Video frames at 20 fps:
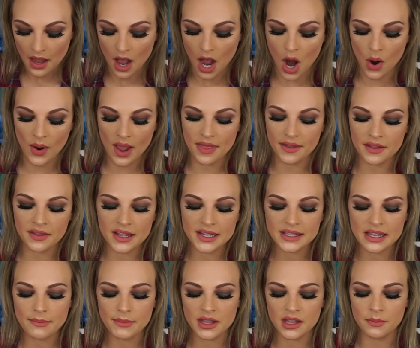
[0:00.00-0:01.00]
Oh, and then they
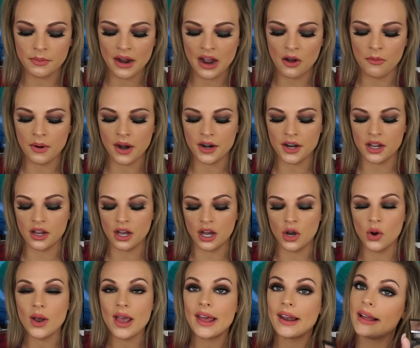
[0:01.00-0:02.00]
sent me the brow bar to
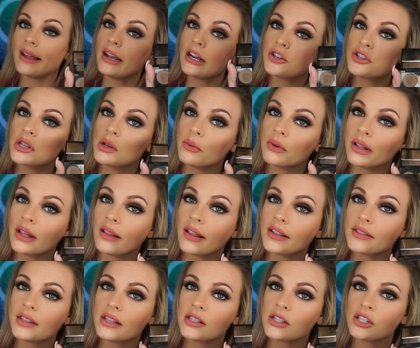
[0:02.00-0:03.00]
go, and I actually really
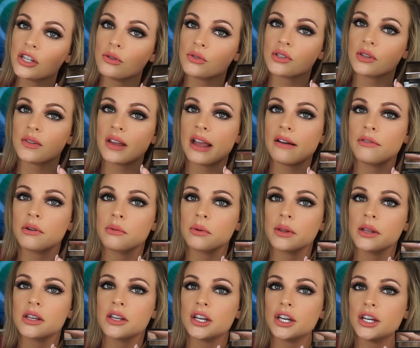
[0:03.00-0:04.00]
like this too. So they have a
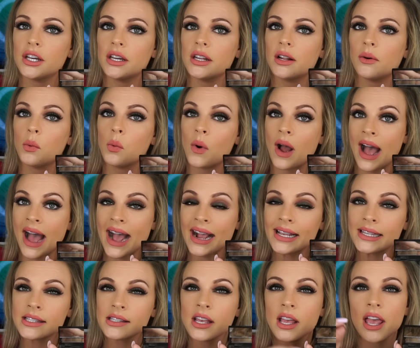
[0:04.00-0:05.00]
really good
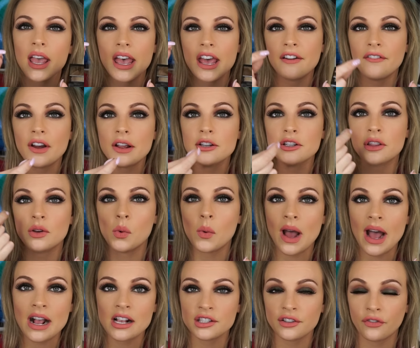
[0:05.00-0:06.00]
wax, and if I do the
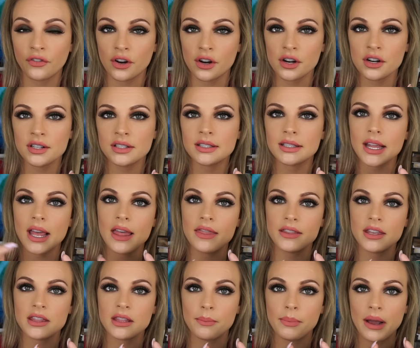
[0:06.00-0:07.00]
wax first and
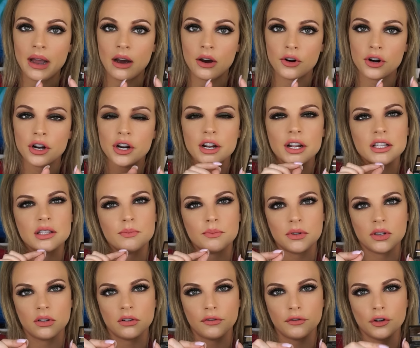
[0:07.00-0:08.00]
then the powder, it's
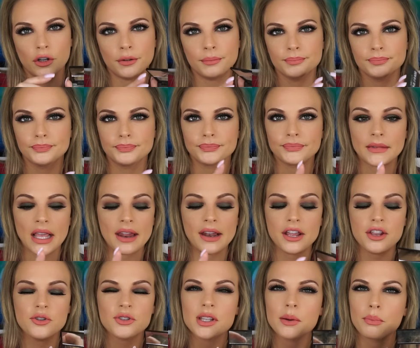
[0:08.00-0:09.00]
beautiful. And I
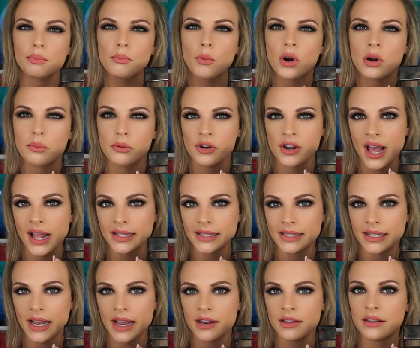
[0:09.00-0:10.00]
use the more brunette
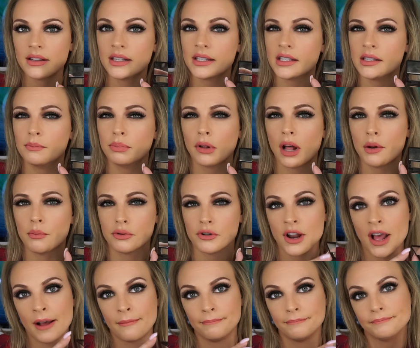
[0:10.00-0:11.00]
side. This is blonde
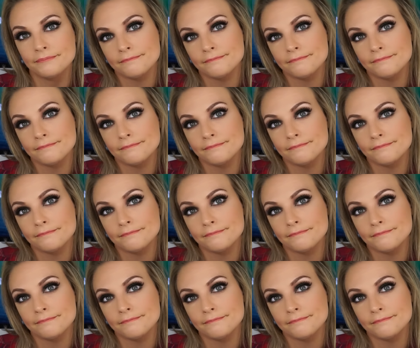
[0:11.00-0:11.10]
brunette.